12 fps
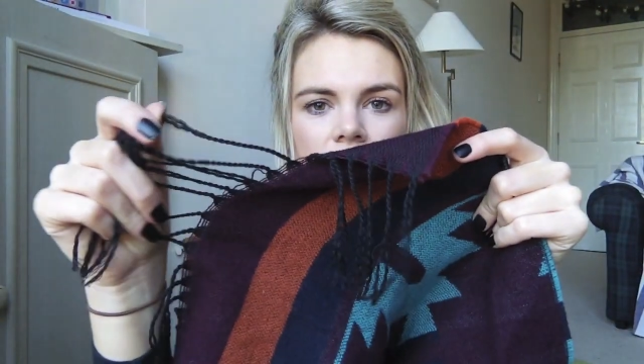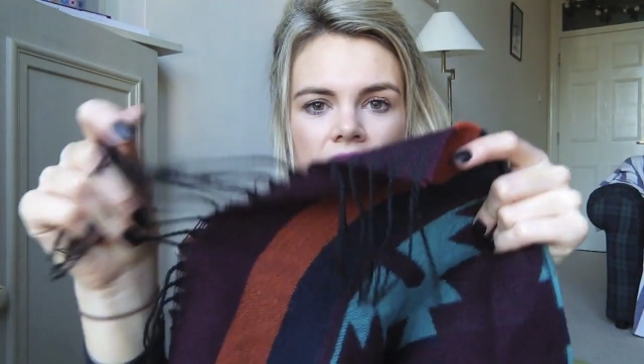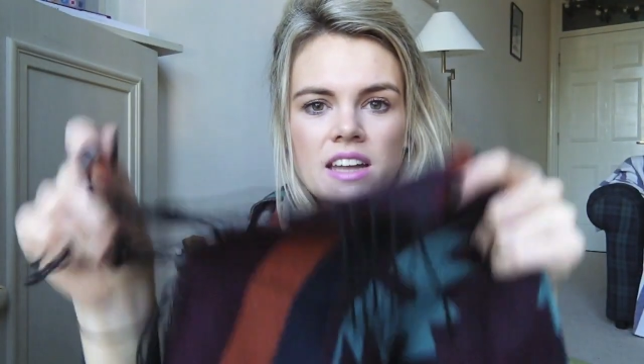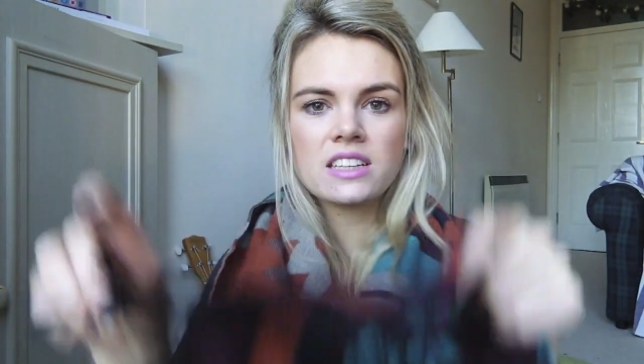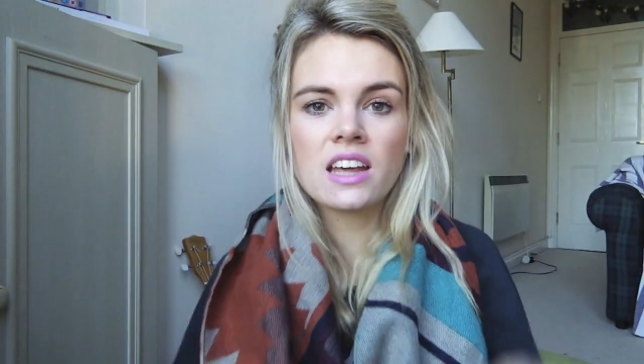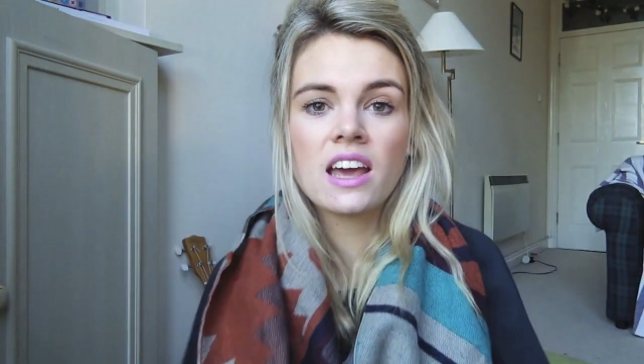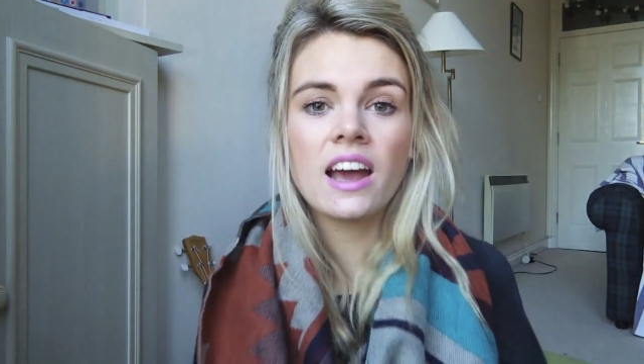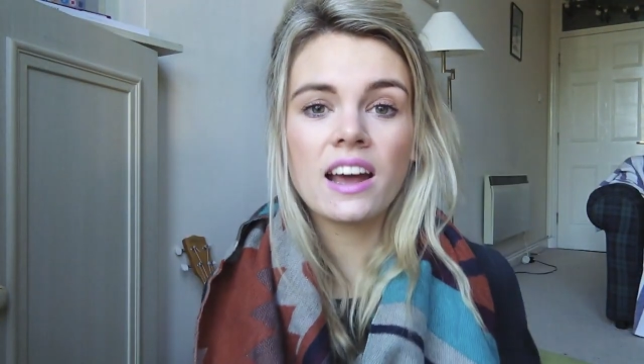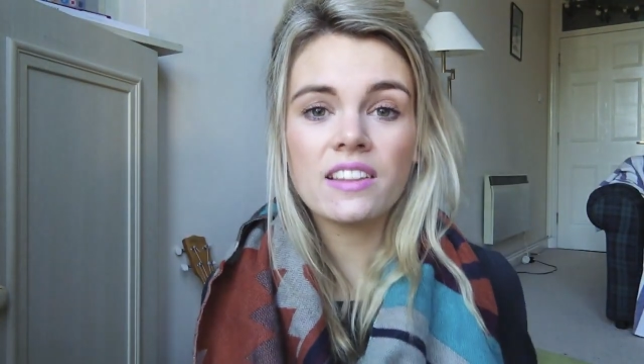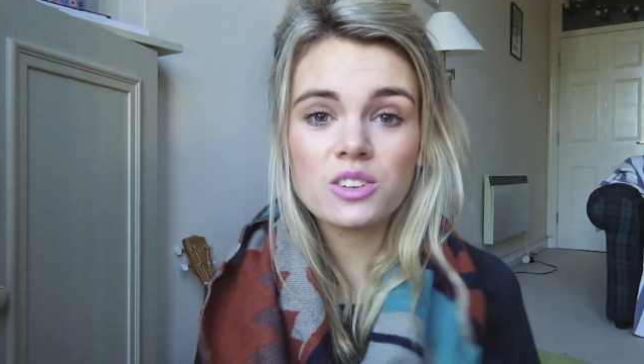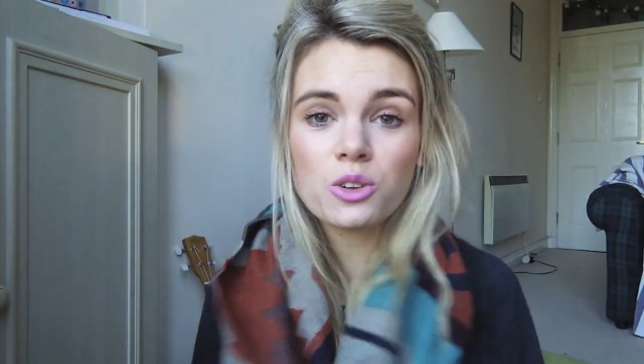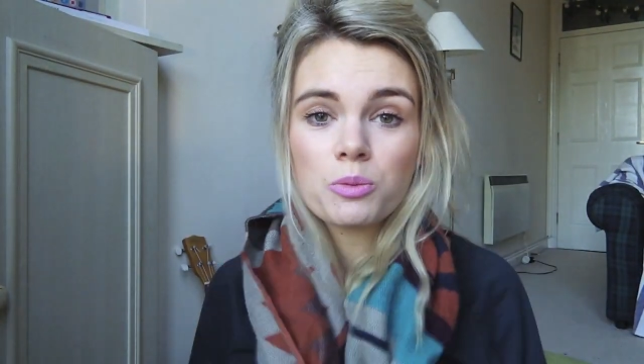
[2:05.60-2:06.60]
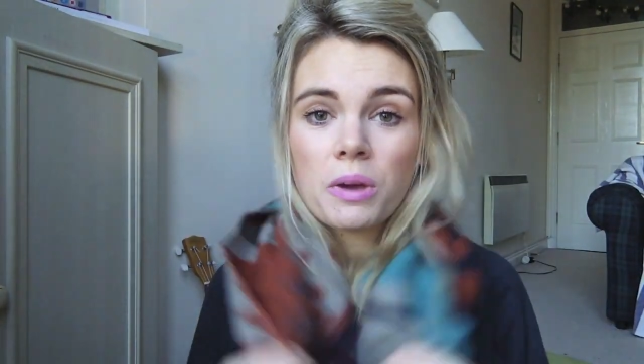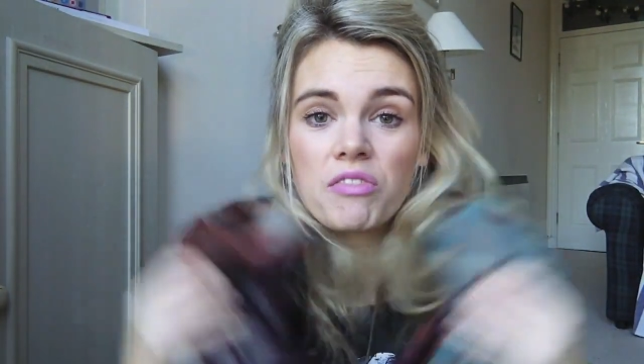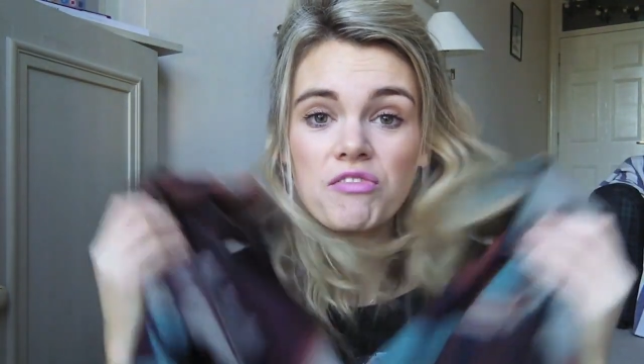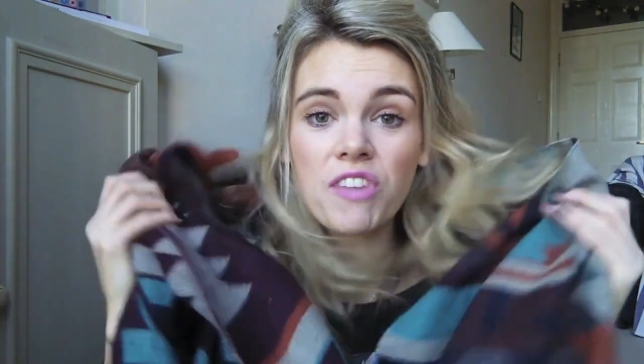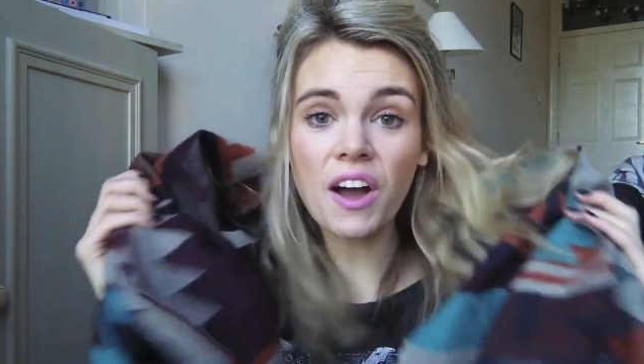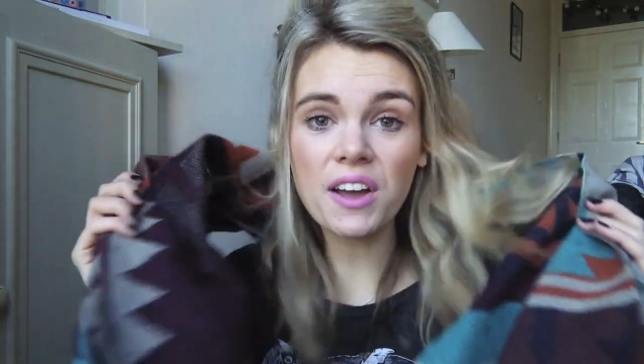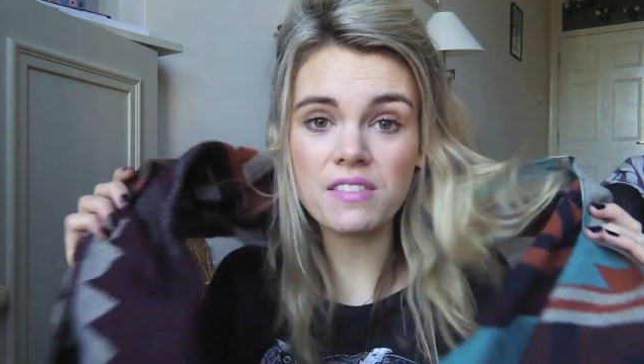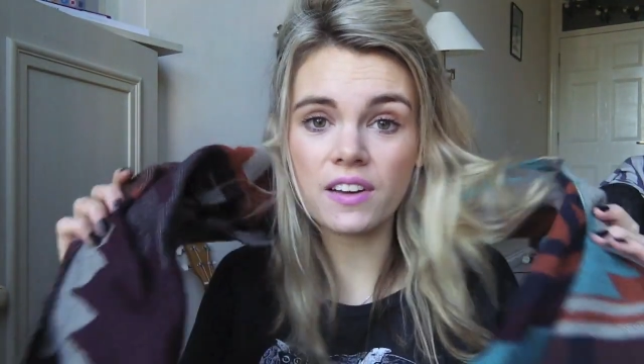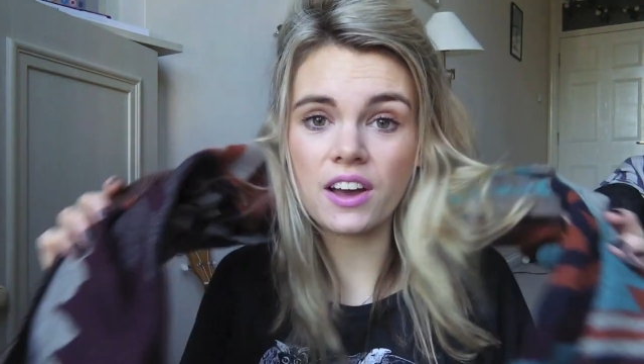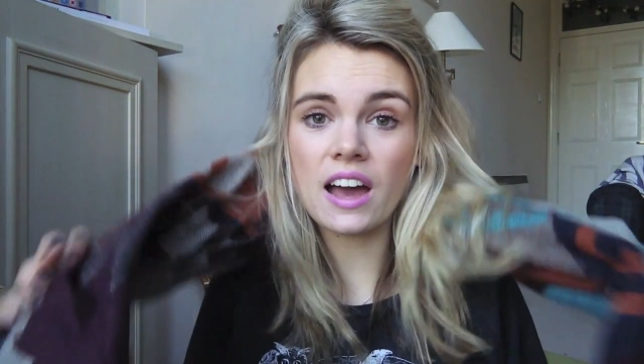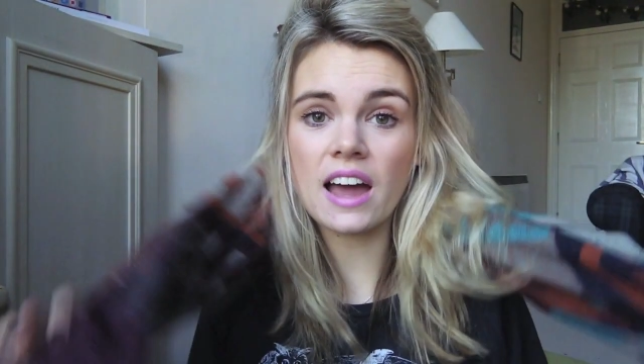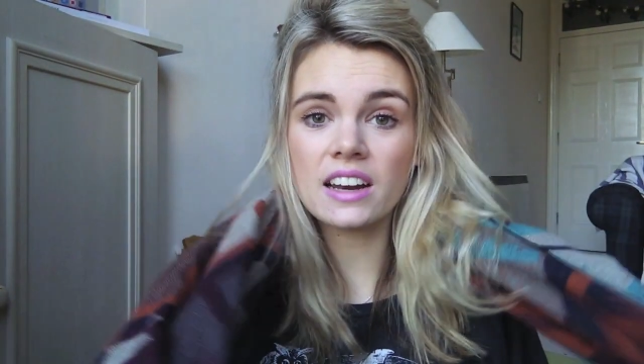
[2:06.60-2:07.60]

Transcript: on the end, and this cost me £5,